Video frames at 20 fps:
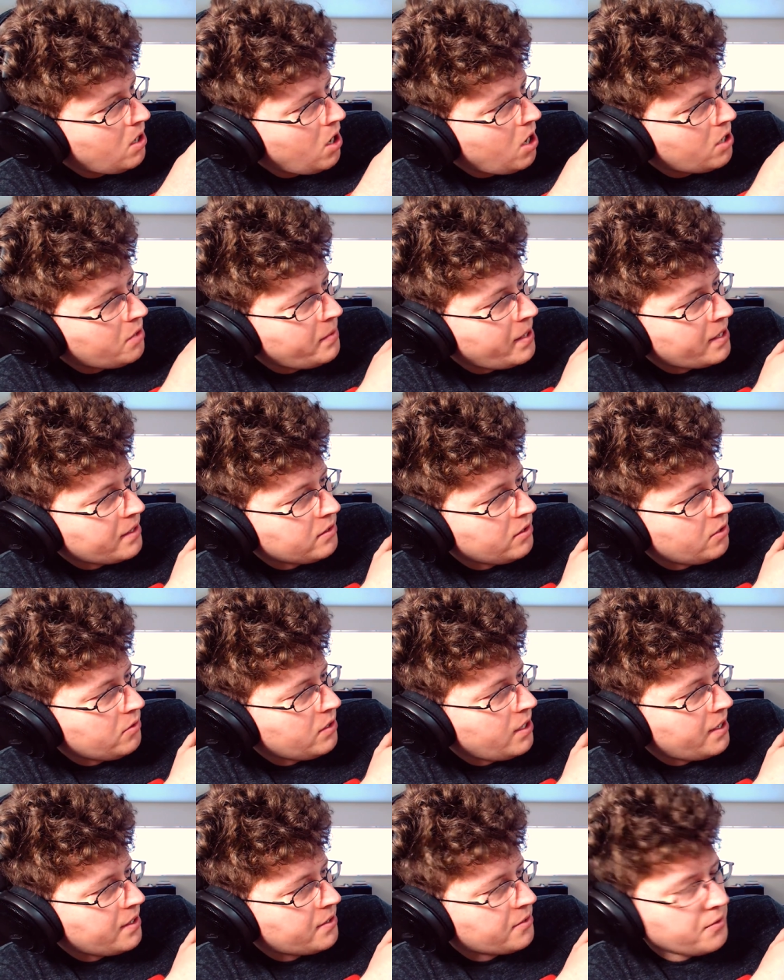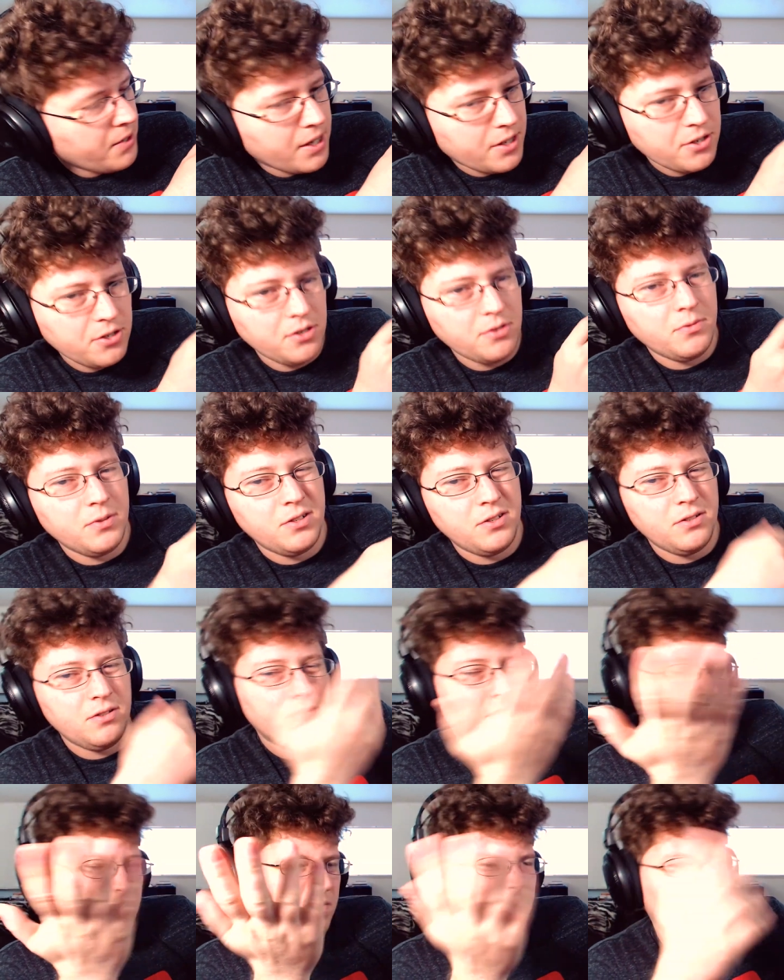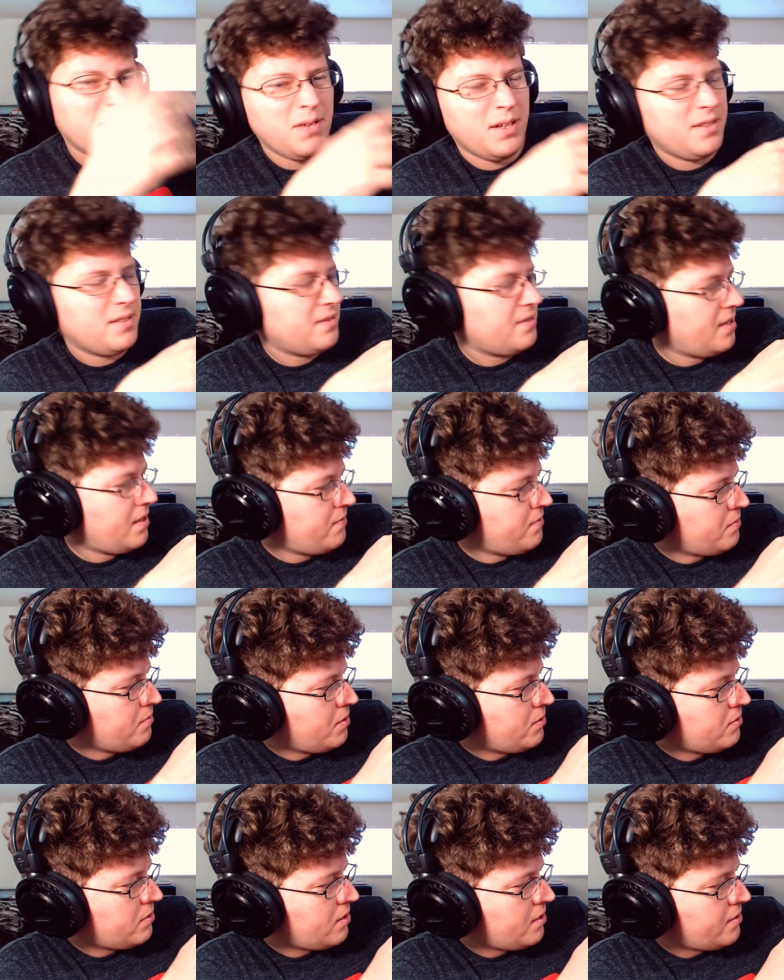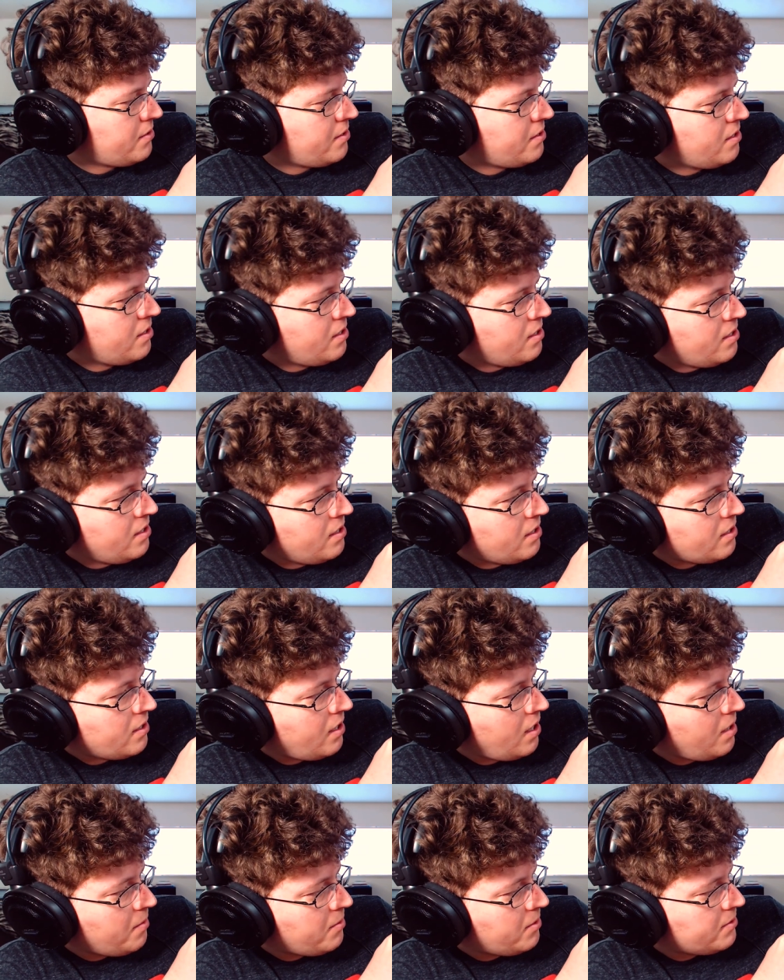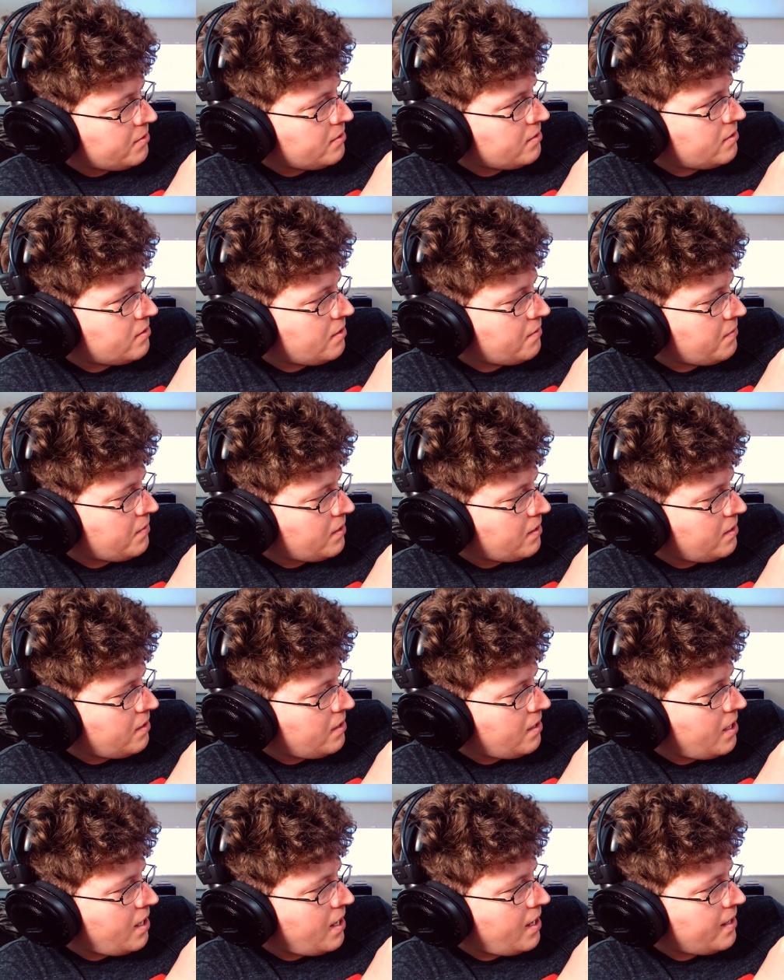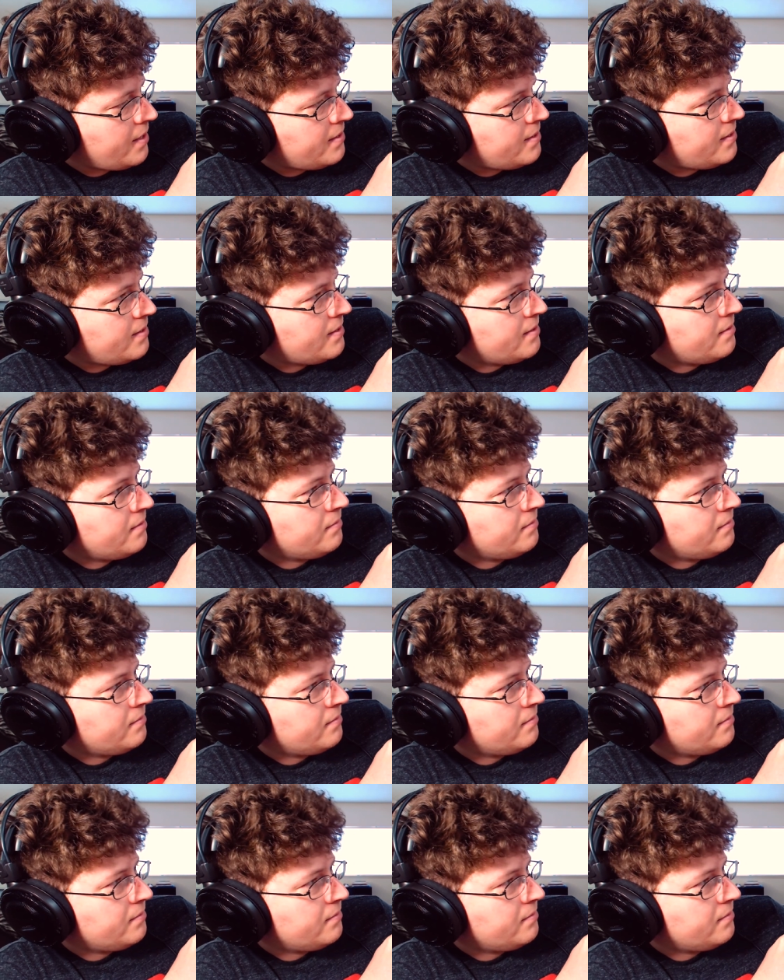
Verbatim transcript: Automatic low light correction, which is about the same for most other cameras and stuff like that.